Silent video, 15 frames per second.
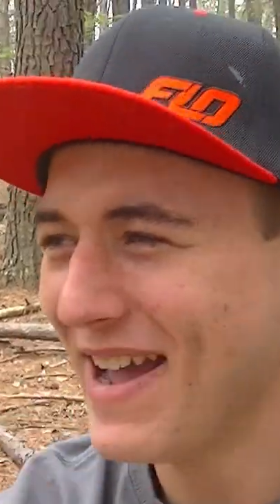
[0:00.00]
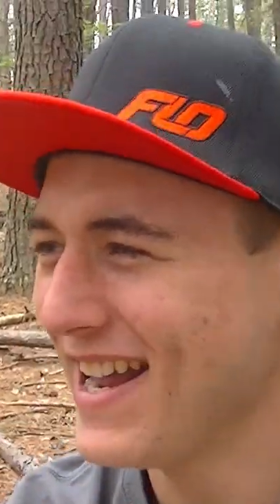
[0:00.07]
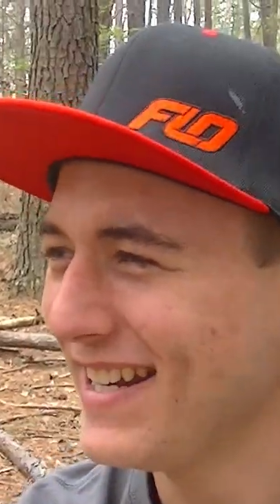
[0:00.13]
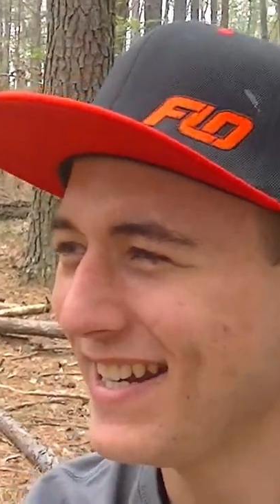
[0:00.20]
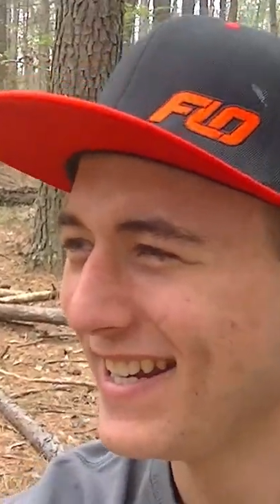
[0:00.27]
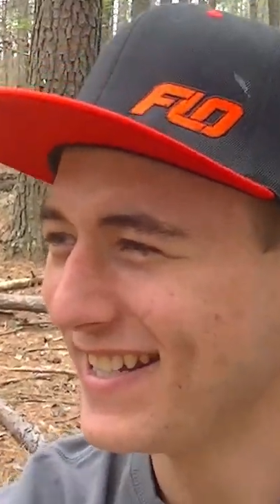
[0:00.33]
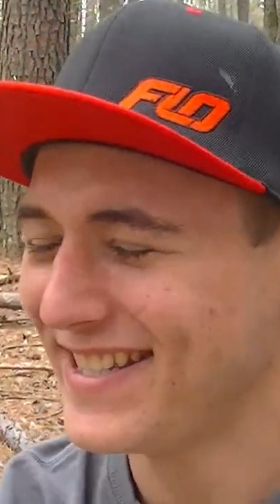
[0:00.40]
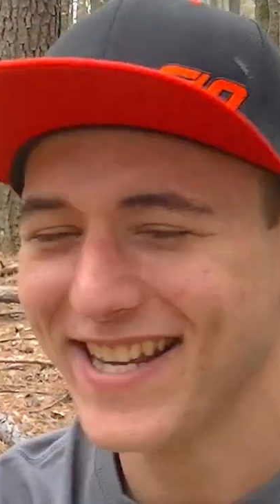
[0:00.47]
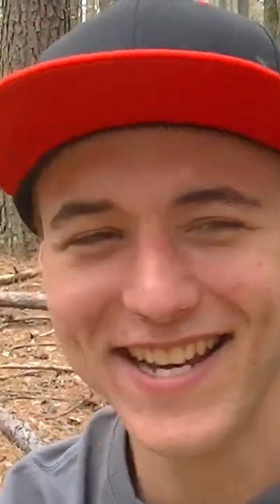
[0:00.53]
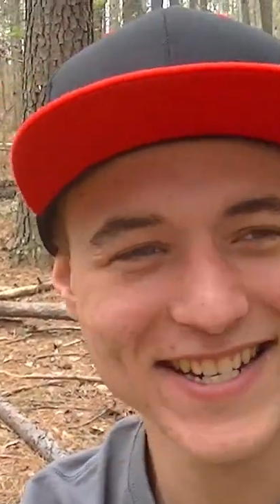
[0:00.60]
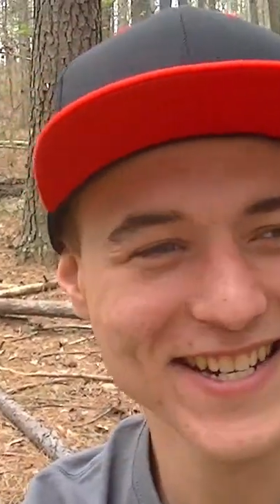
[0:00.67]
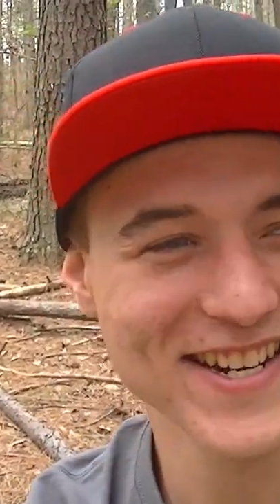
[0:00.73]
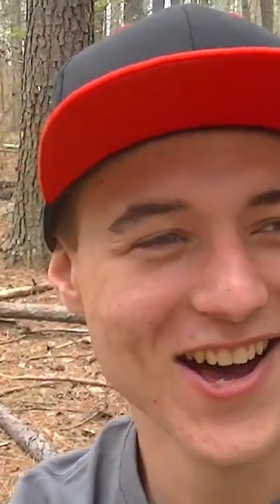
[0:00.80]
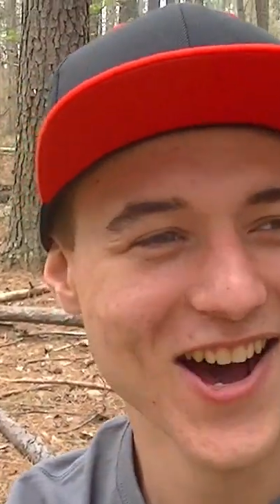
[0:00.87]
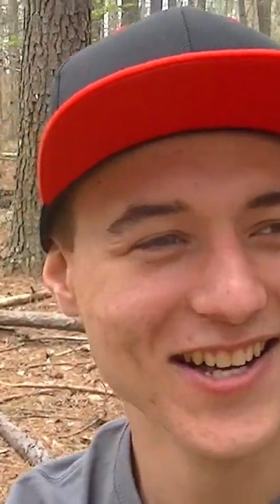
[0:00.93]
made the
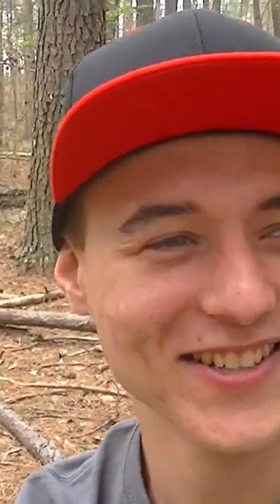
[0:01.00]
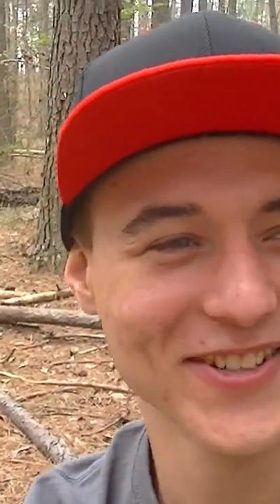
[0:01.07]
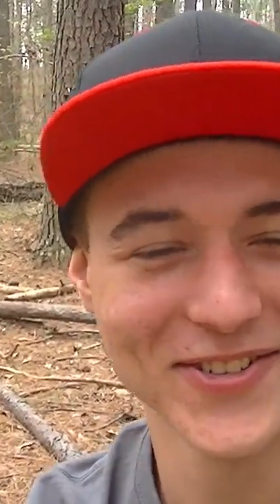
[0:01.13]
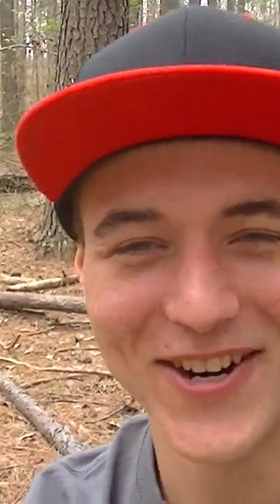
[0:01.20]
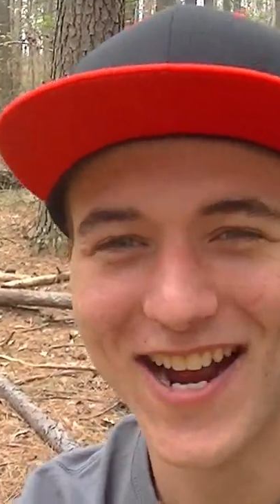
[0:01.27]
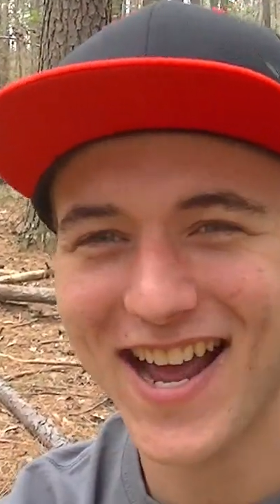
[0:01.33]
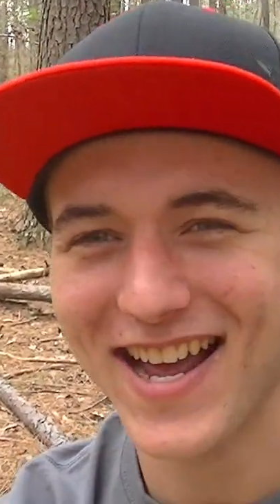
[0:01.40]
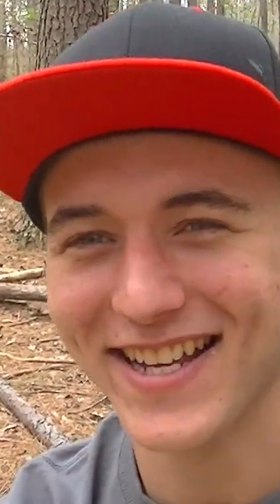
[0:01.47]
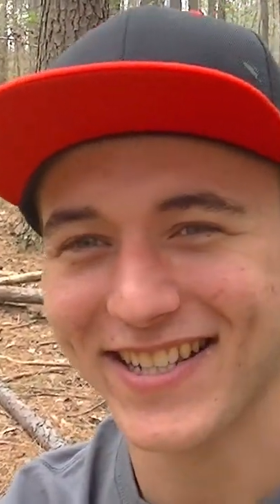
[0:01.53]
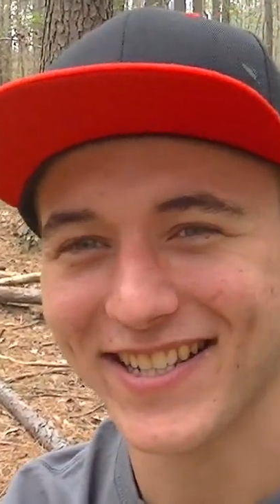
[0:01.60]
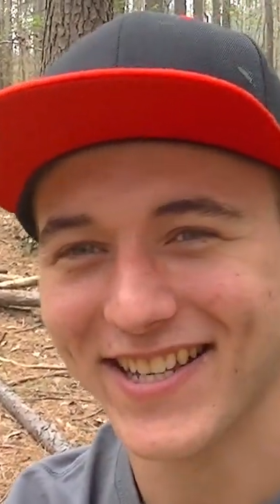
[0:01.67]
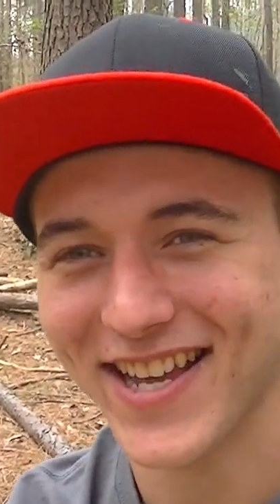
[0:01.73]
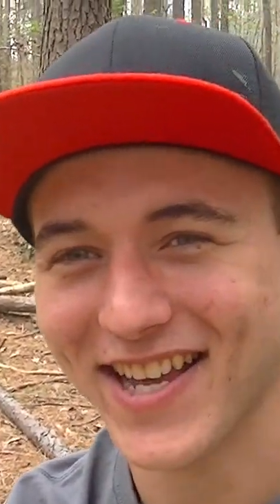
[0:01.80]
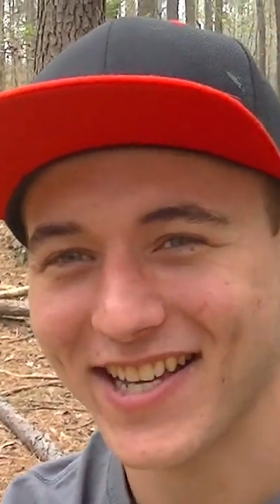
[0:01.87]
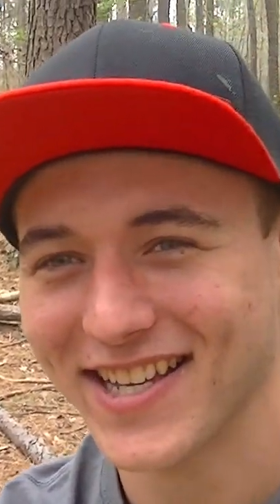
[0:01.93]
decision not to
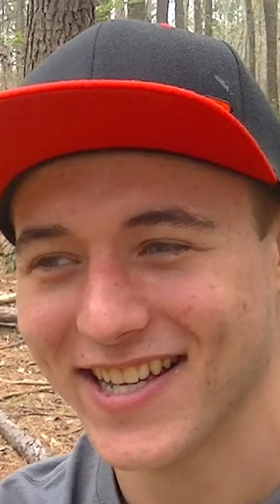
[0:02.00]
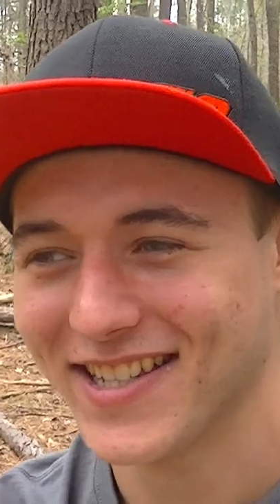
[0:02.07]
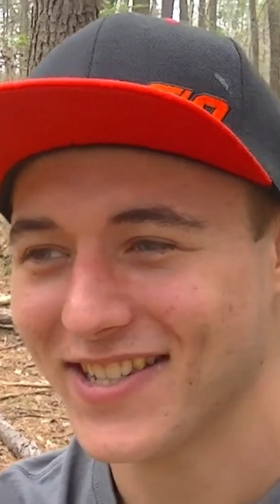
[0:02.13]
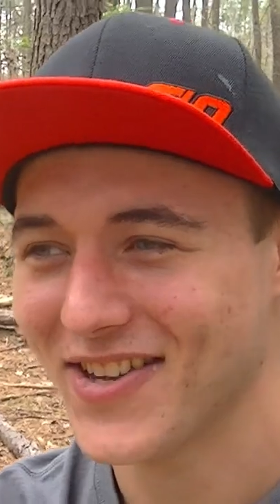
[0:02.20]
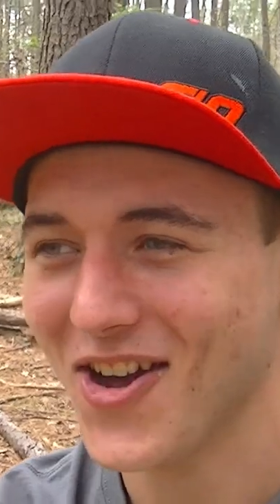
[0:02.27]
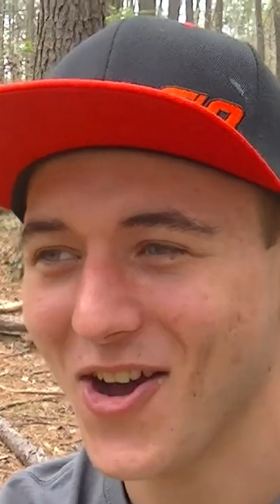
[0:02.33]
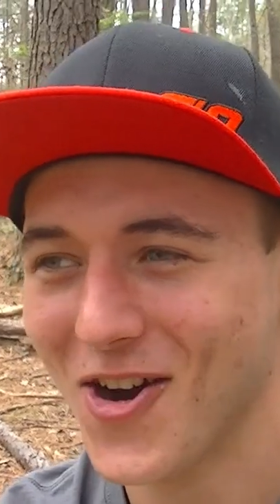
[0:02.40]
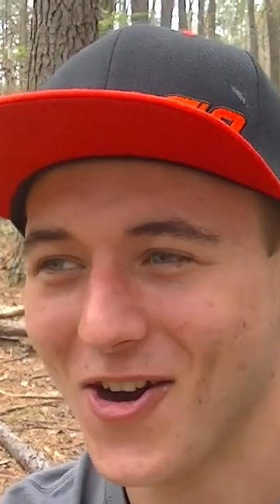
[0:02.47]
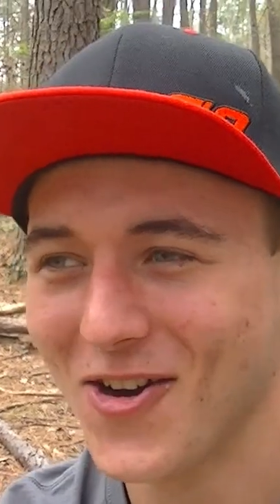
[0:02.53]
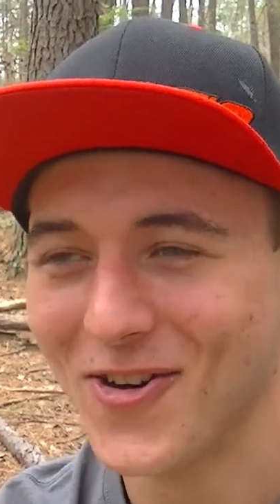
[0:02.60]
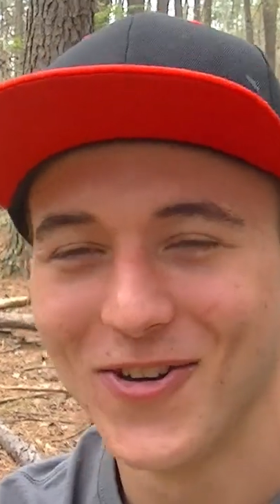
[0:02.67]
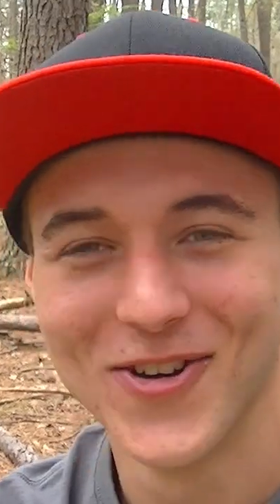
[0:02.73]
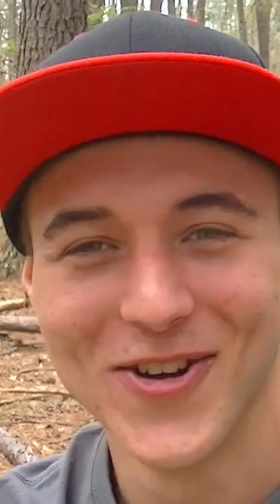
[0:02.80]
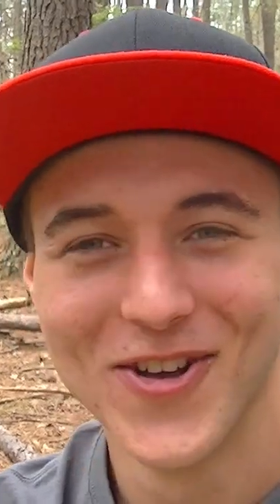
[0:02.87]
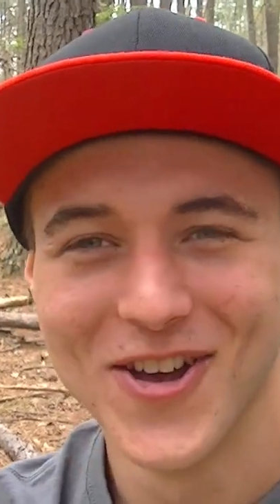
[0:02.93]
race, so
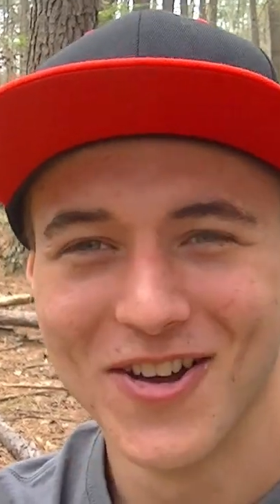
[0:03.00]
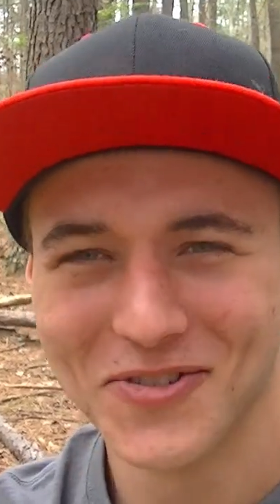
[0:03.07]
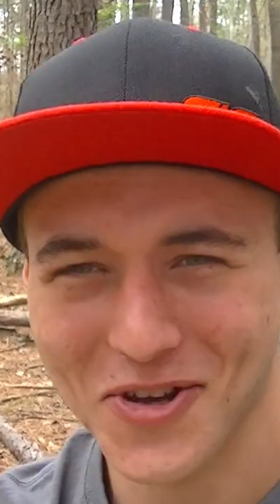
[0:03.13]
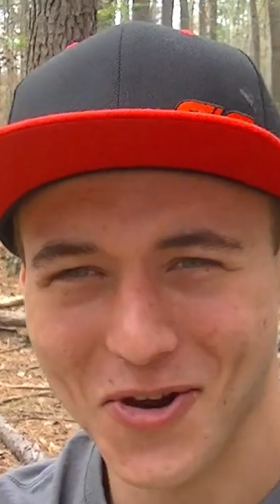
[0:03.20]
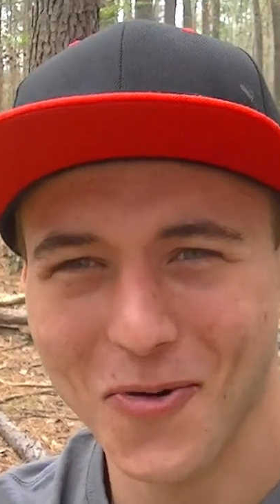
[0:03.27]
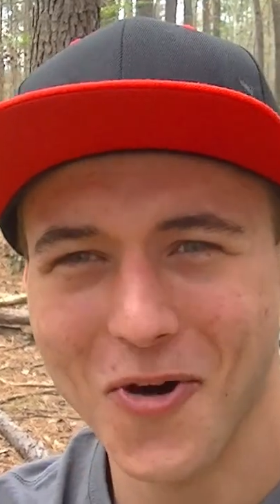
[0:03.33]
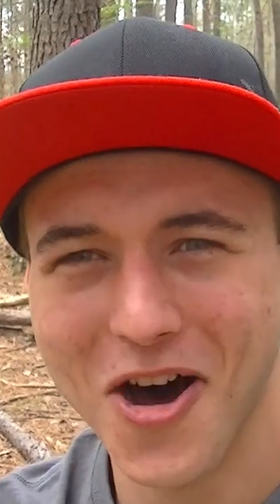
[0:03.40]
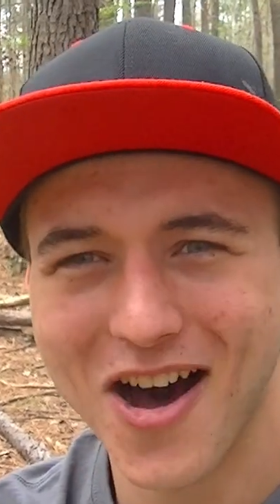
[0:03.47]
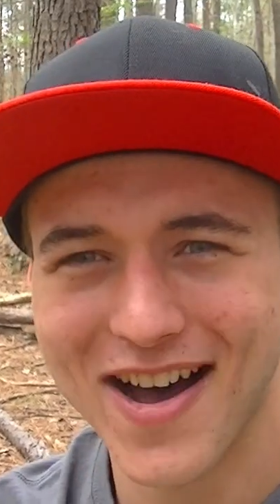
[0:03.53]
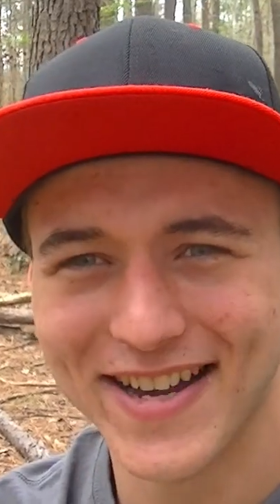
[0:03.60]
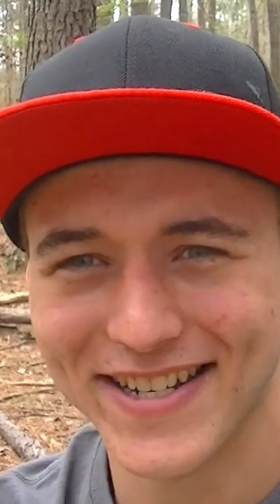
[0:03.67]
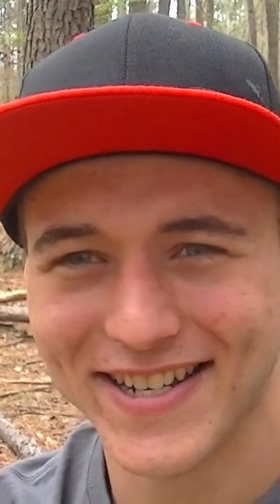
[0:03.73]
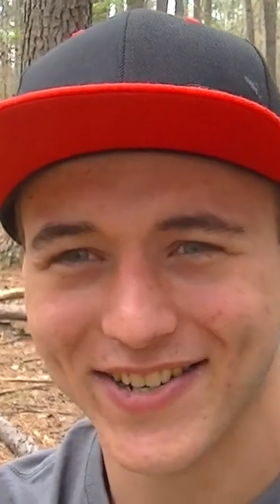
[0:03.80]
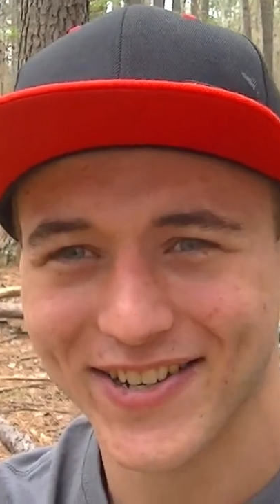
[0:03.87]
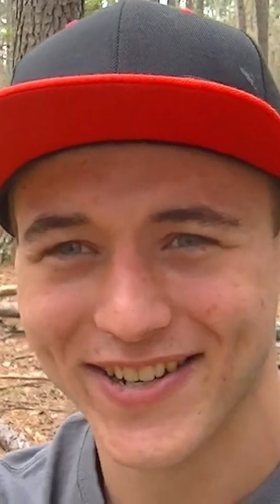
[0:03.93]
I'm gonna watch.